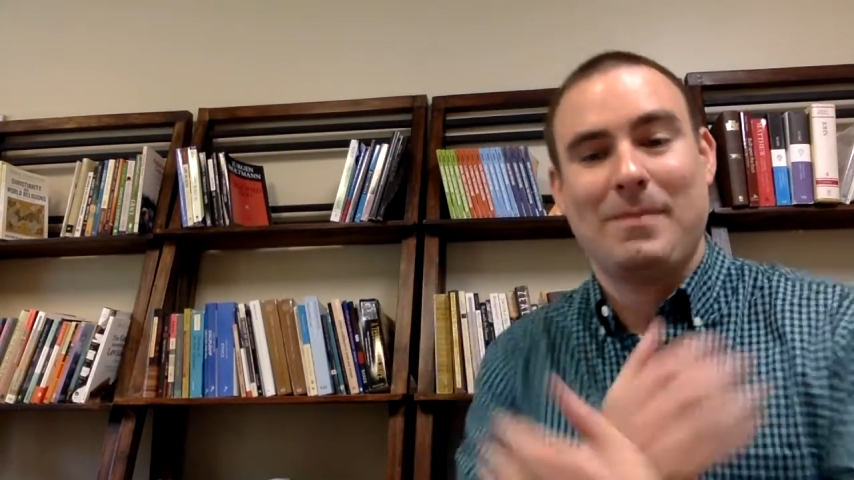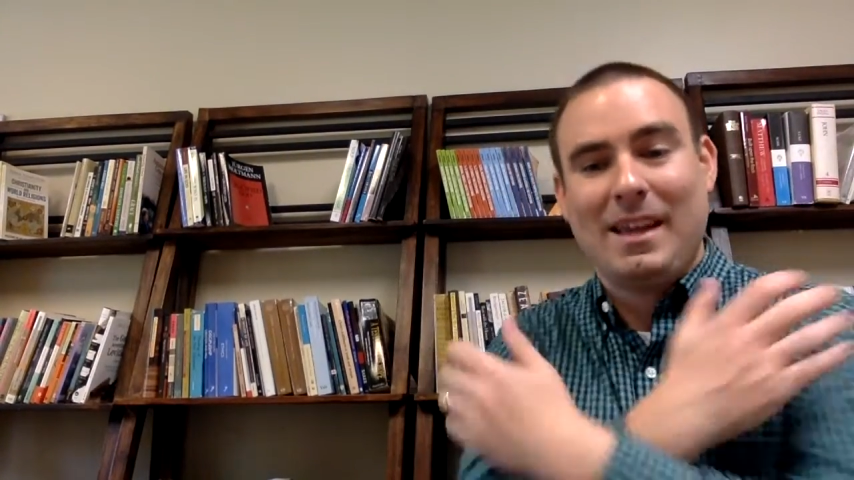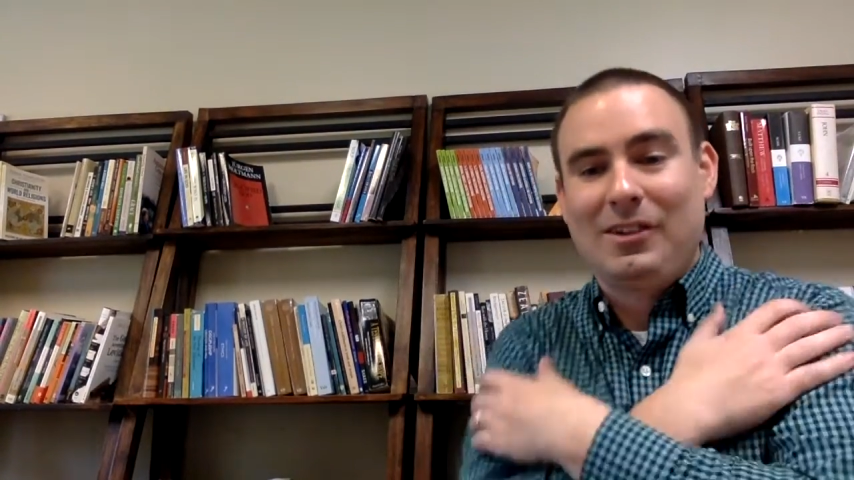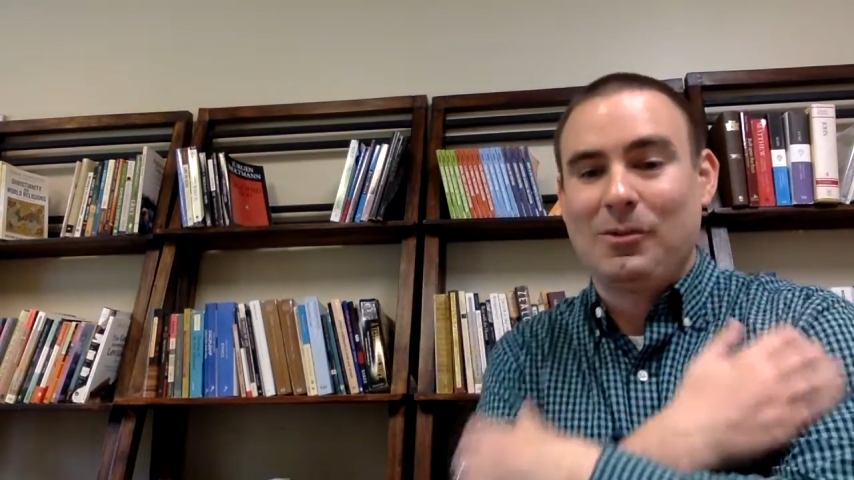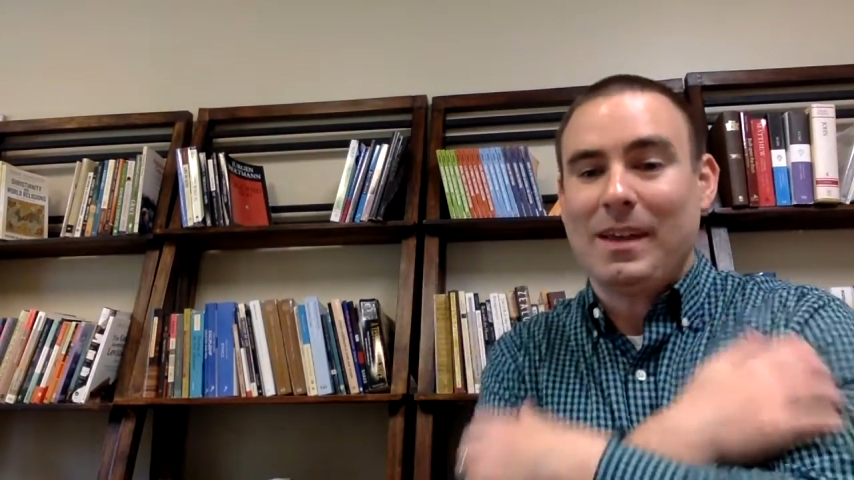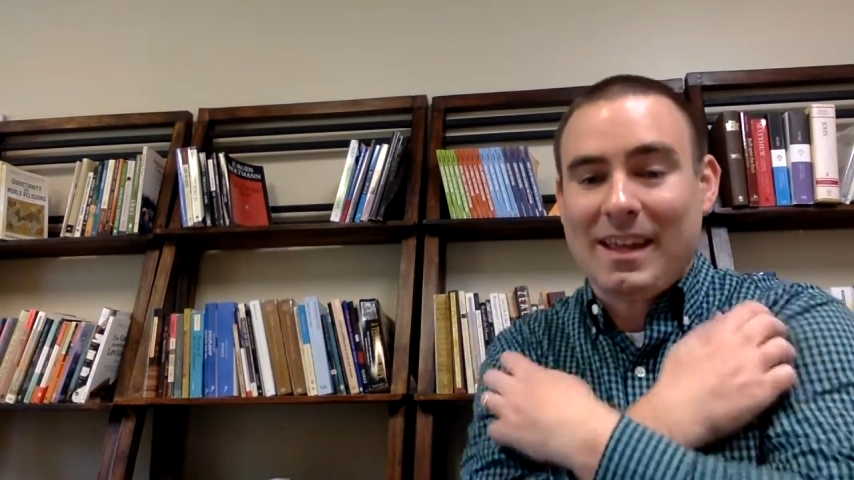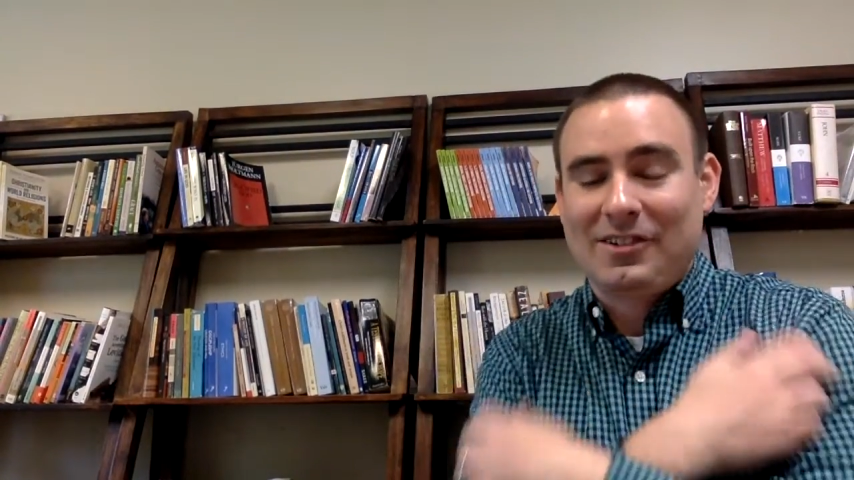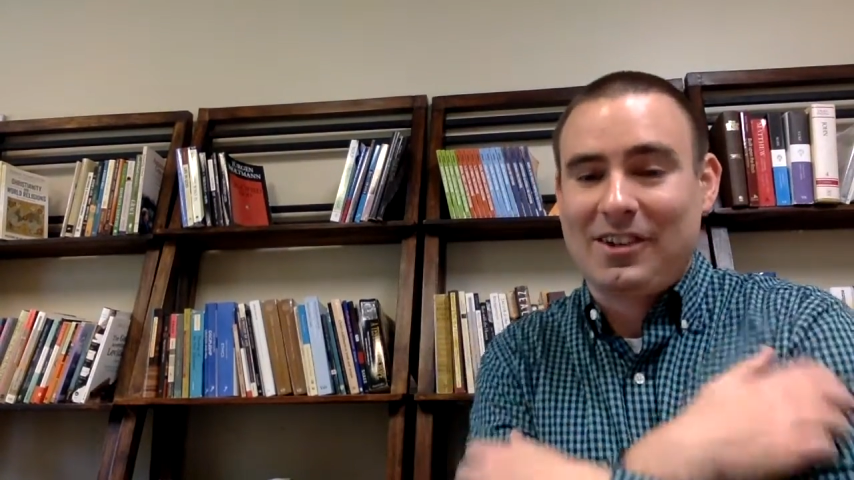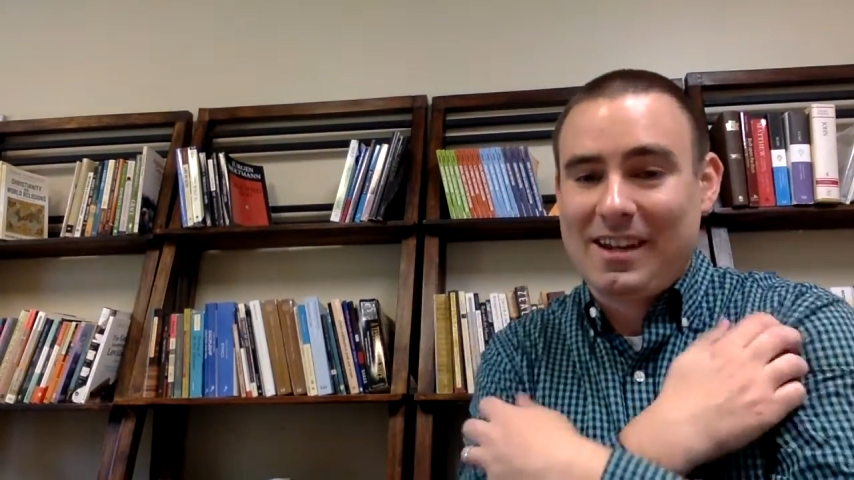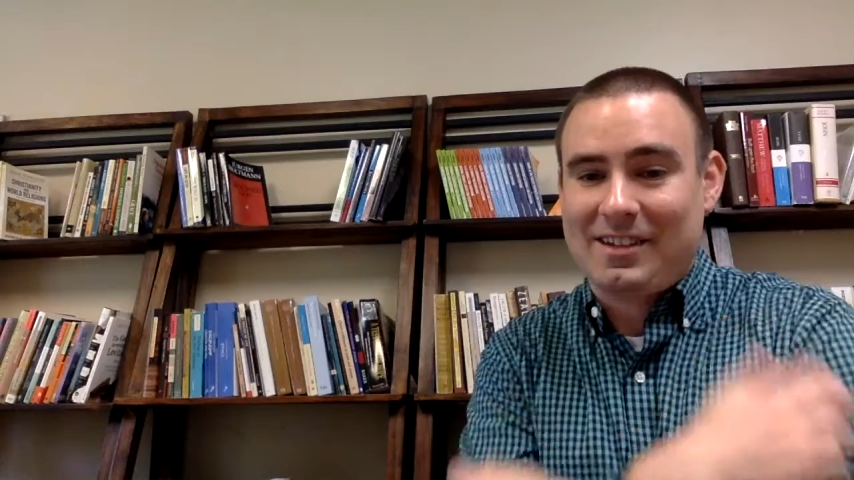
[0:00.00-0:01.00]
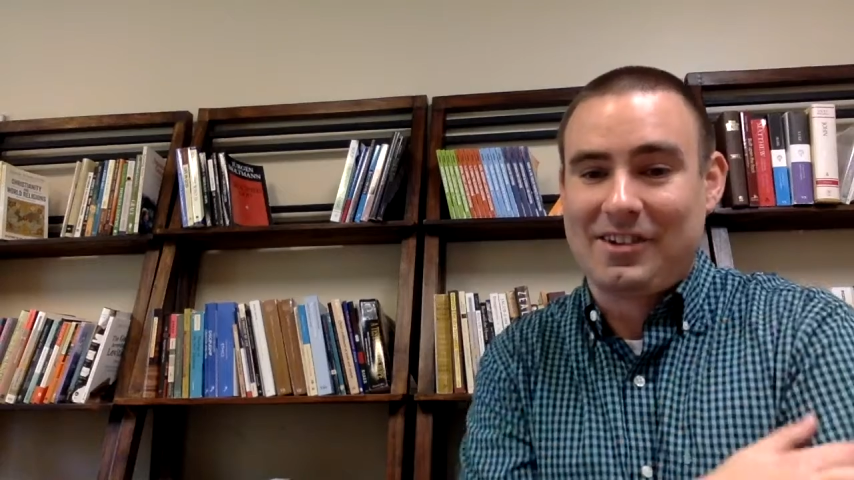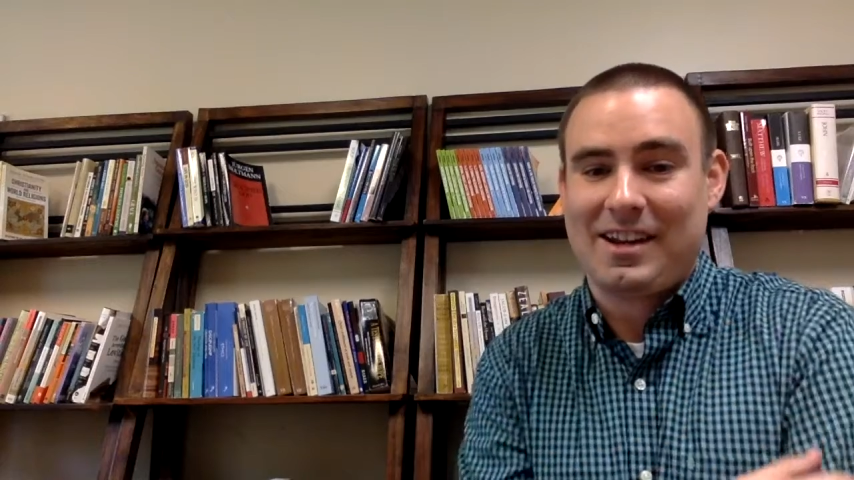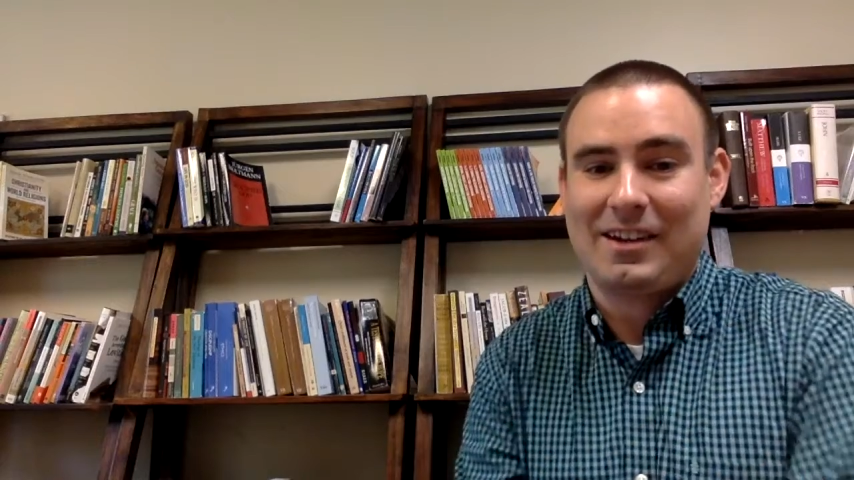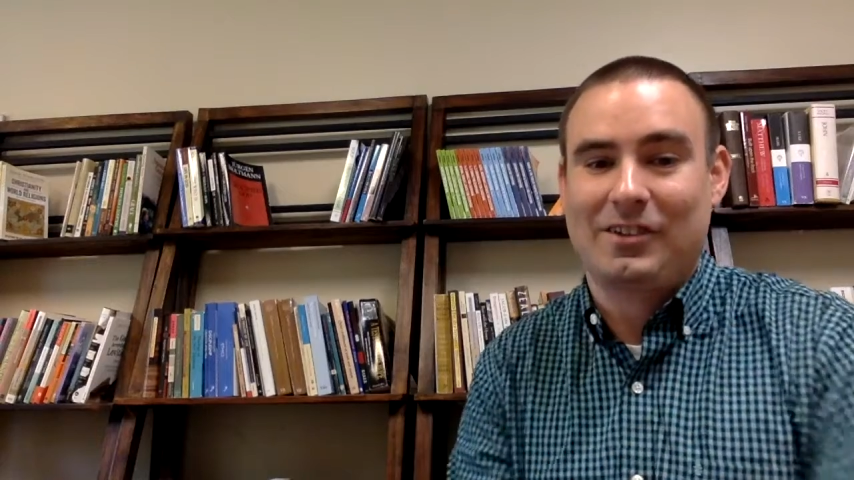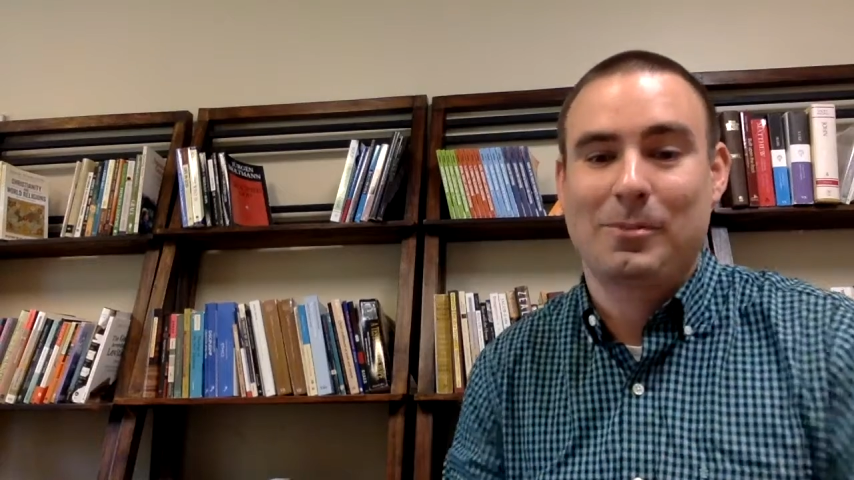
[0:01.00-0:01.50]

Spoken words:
makes you itch and itch and itch.